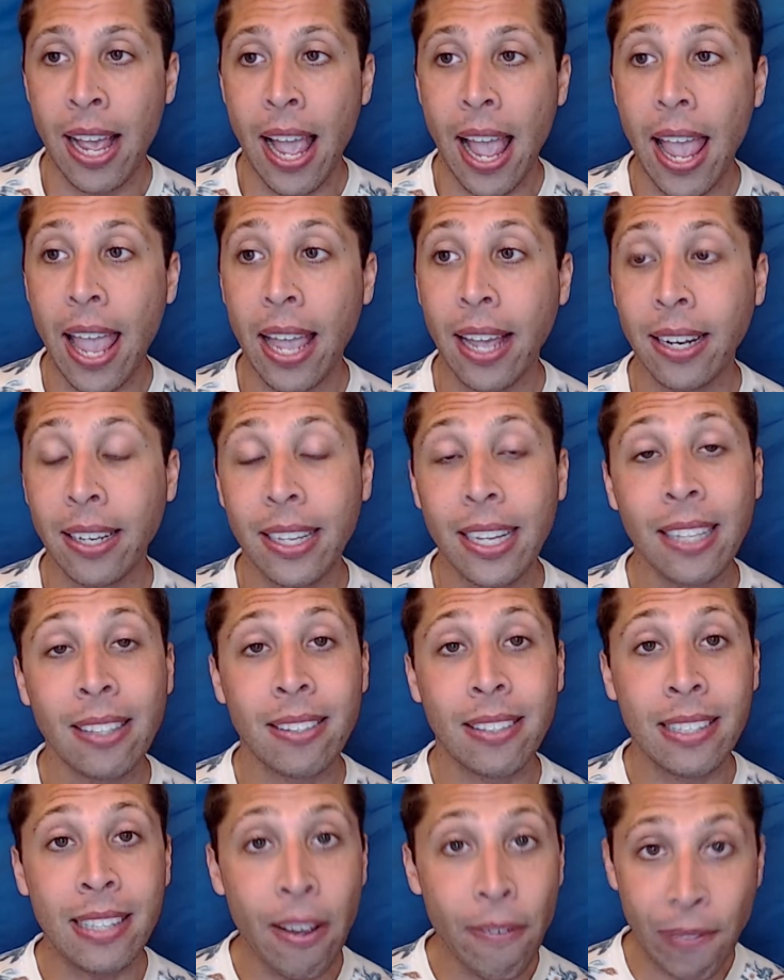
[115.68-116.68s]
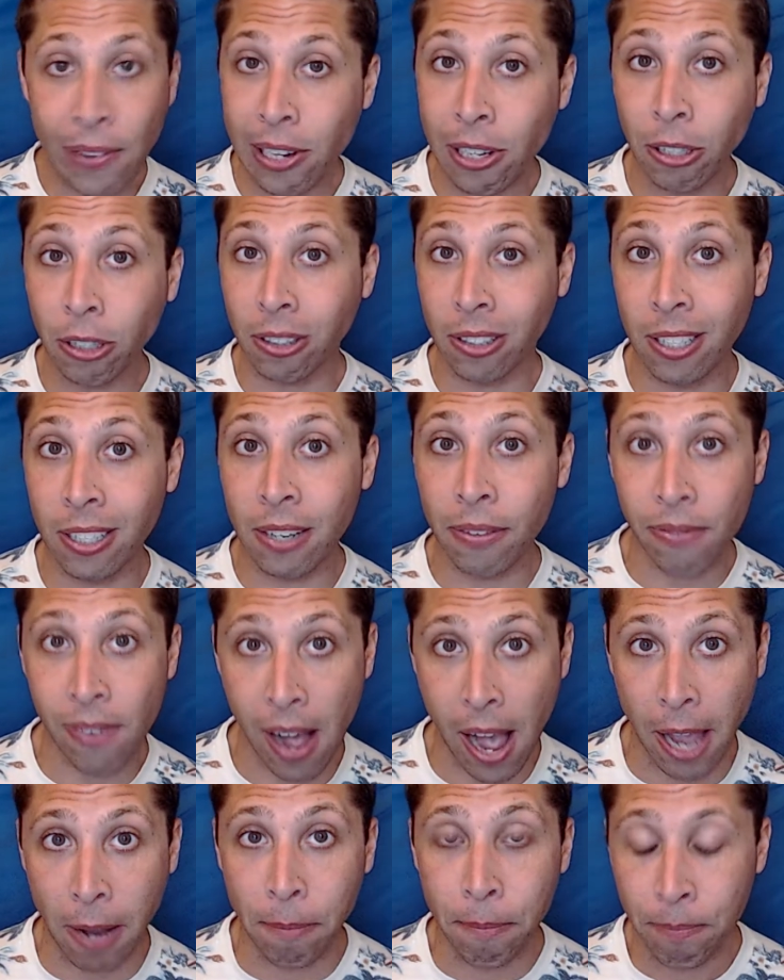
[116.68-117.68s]
And it's difficult to
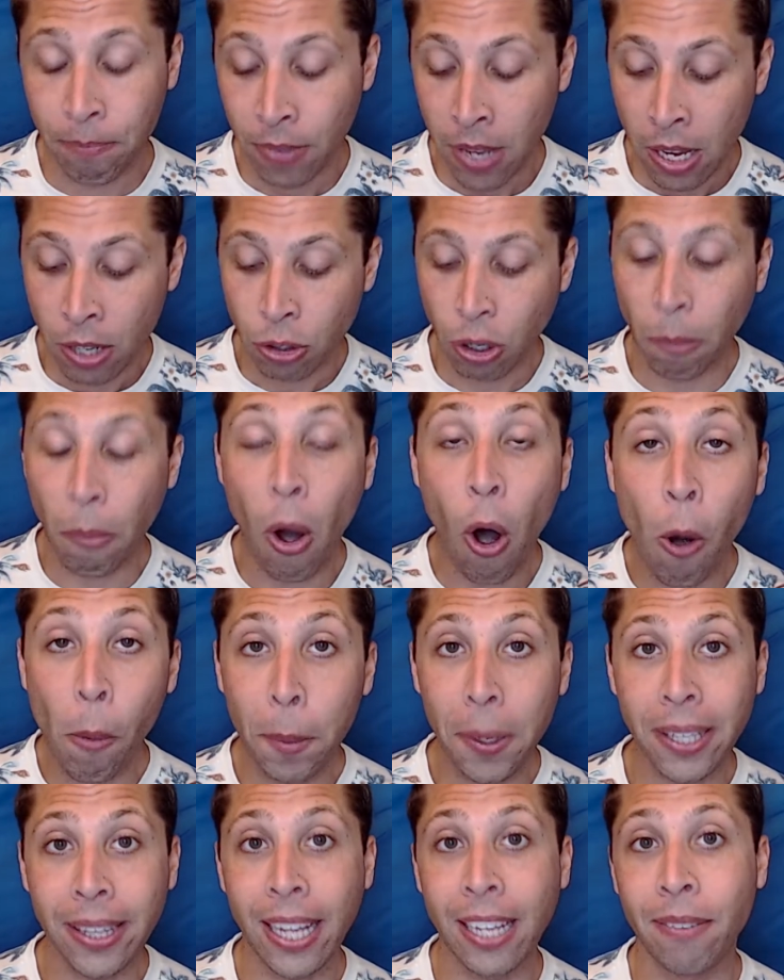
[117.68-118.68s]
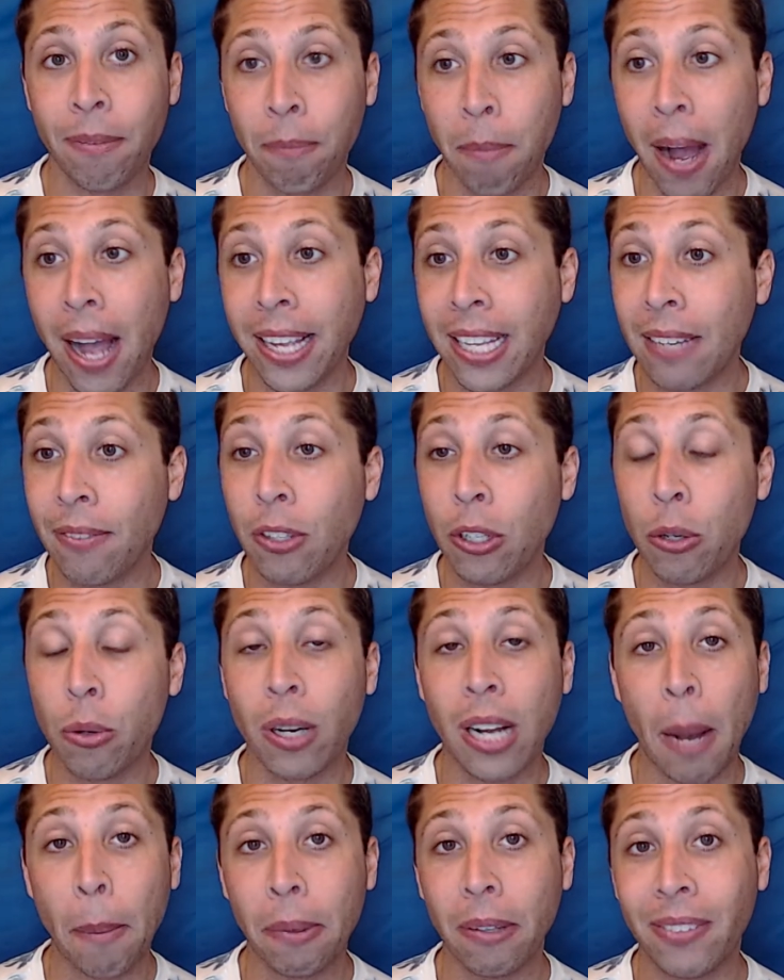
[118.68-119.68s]
define. So I'm hoping that by giving you a
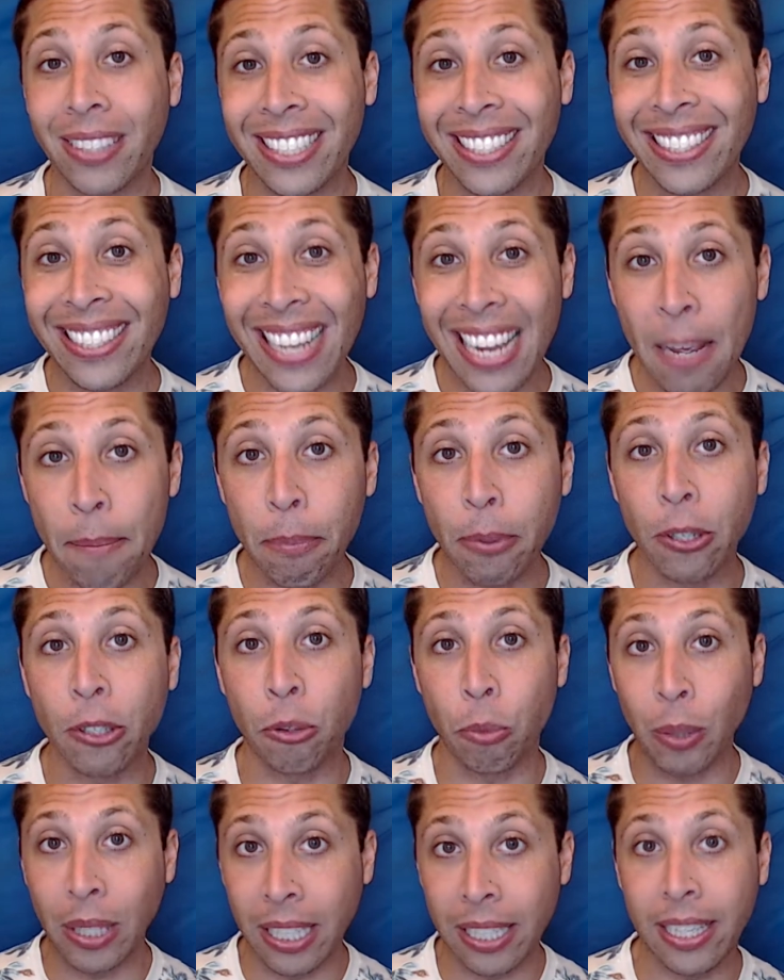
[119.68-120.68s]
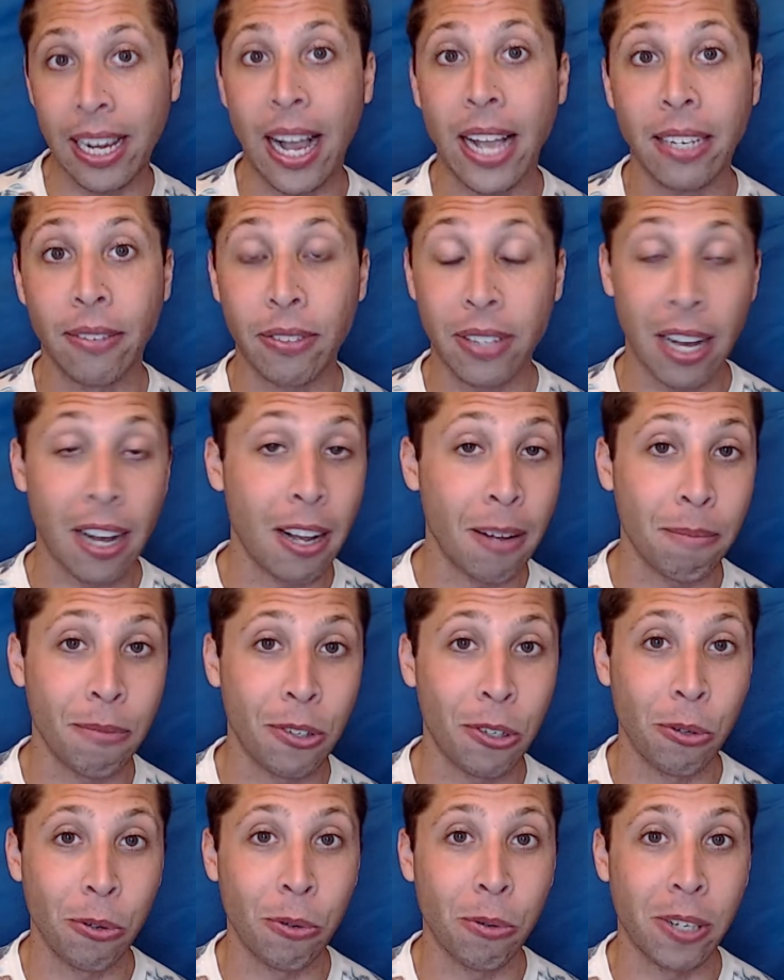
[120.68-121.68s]
couple of examples, we can kind of come
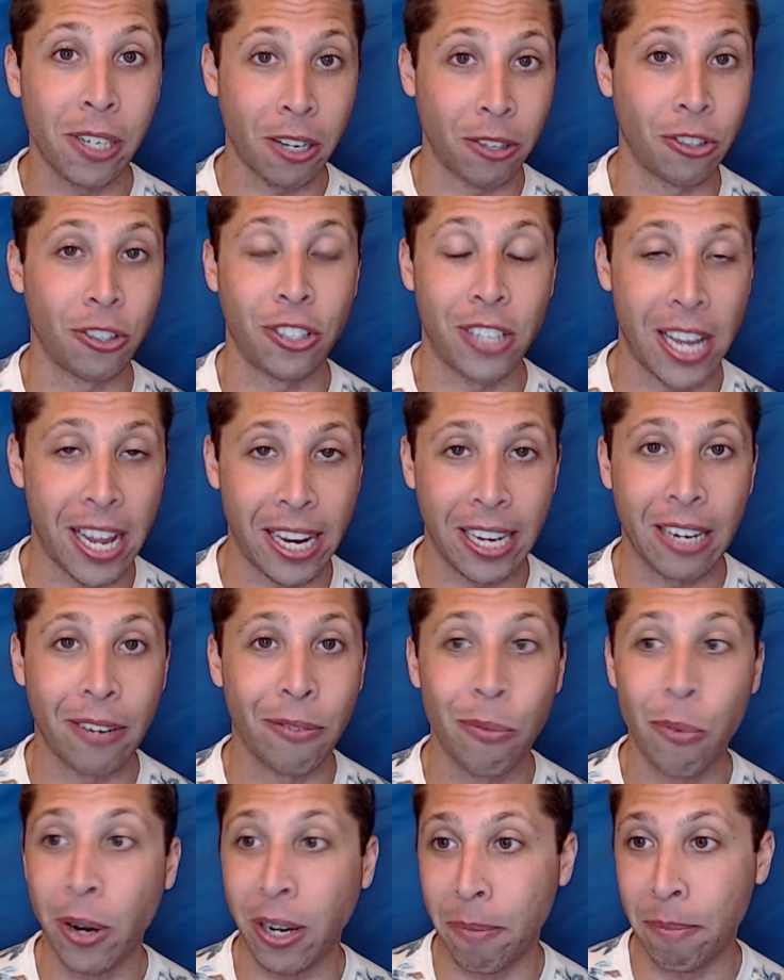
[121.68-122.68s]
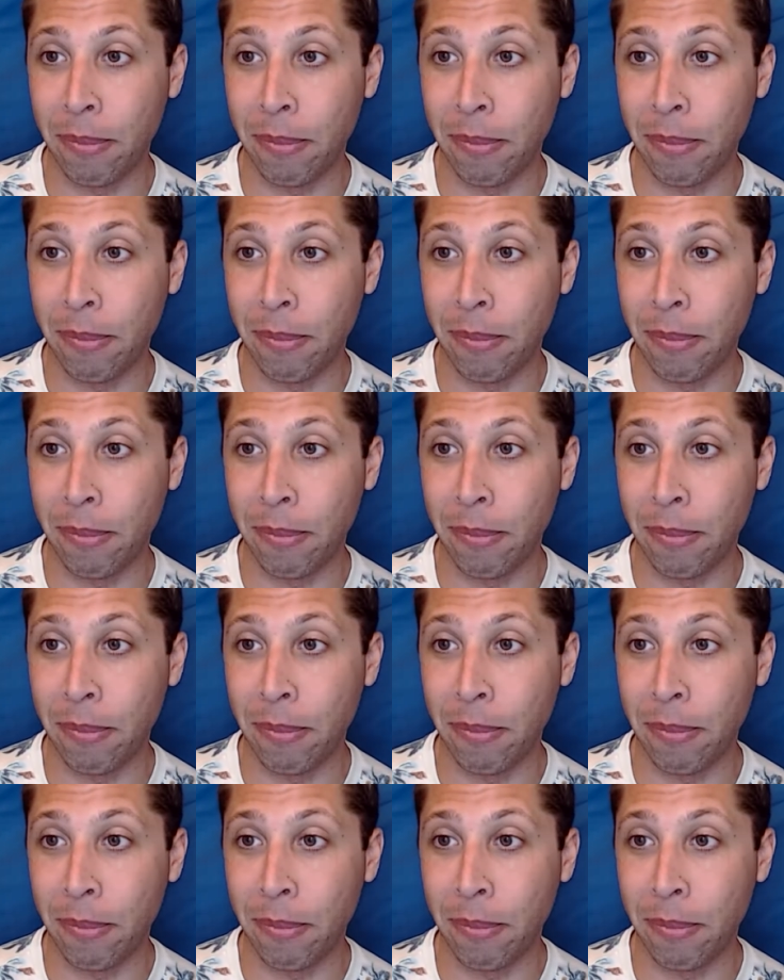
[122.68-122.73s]
to an understanding of what it